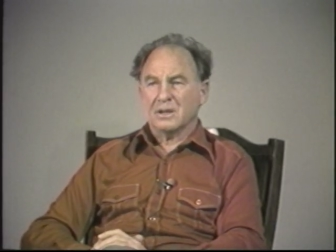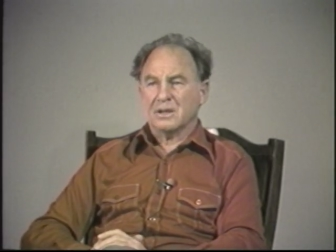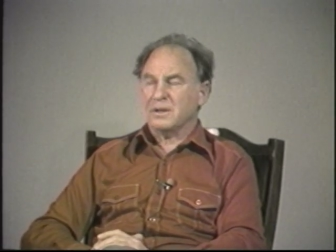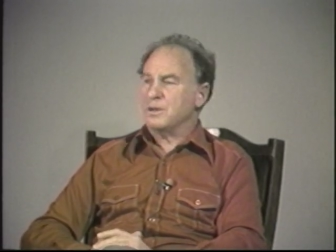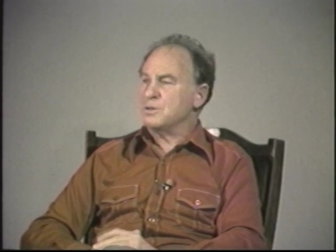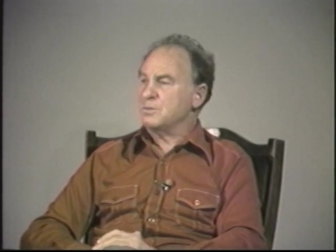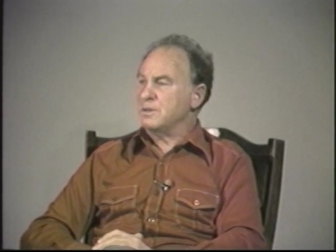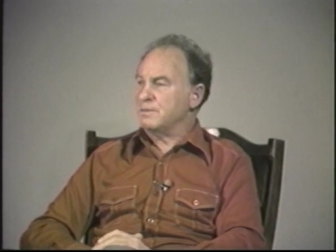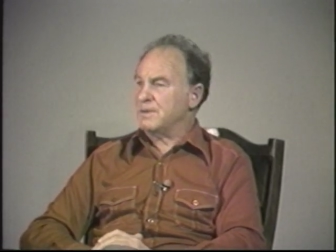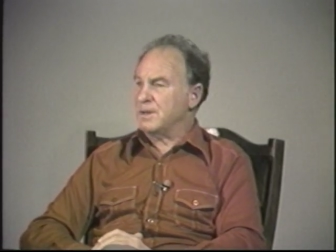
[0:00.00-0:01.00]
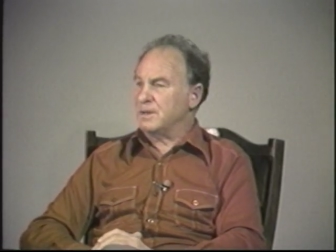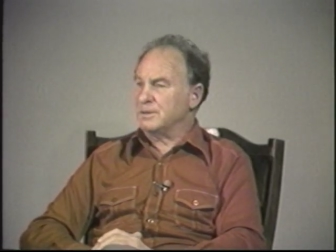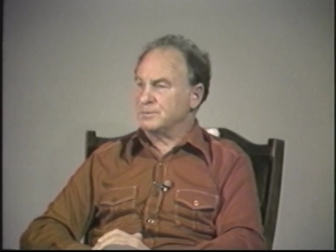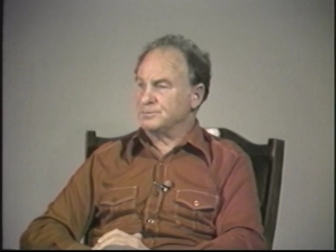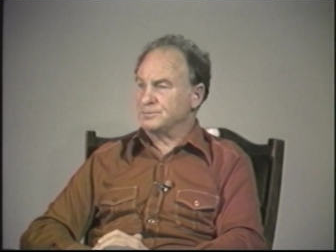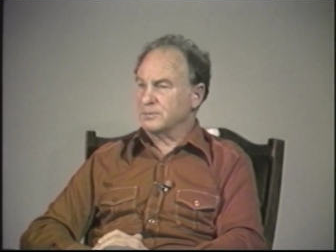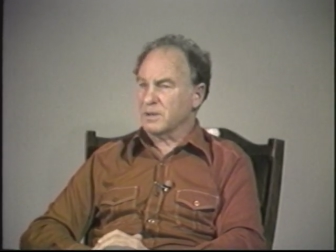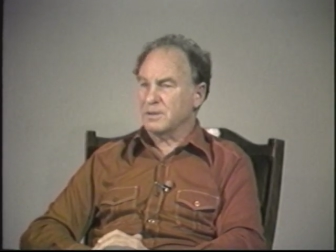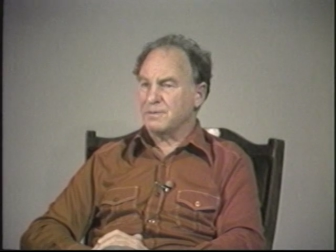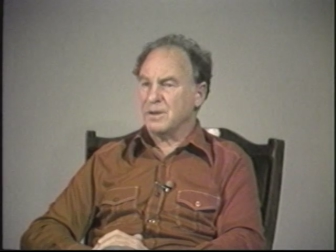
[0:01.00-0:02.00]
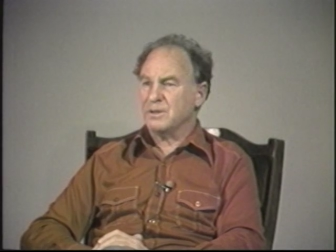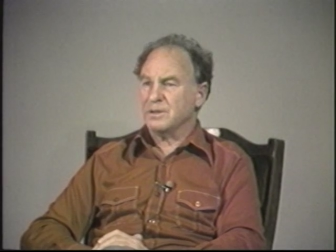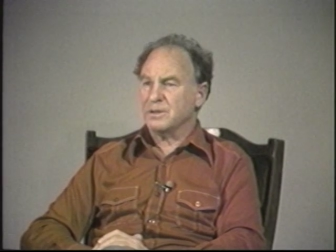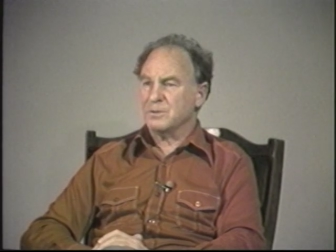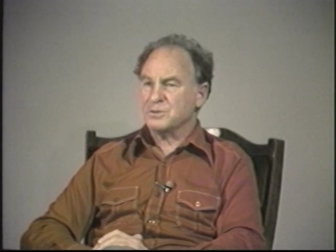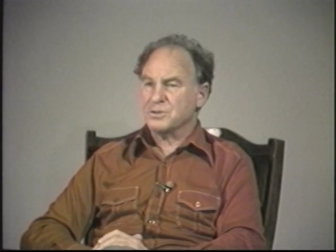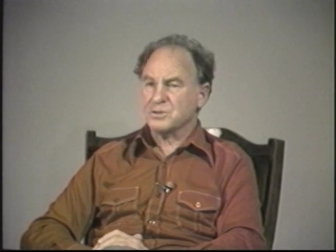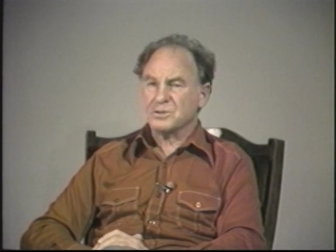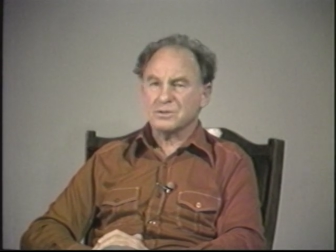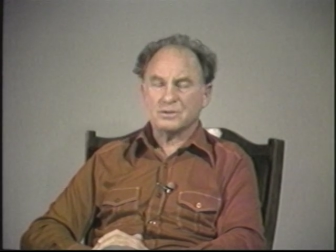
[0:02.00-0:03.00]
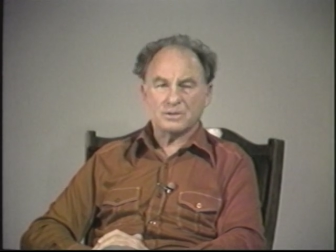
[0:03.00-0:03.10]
And here's what he found. He found that there was just a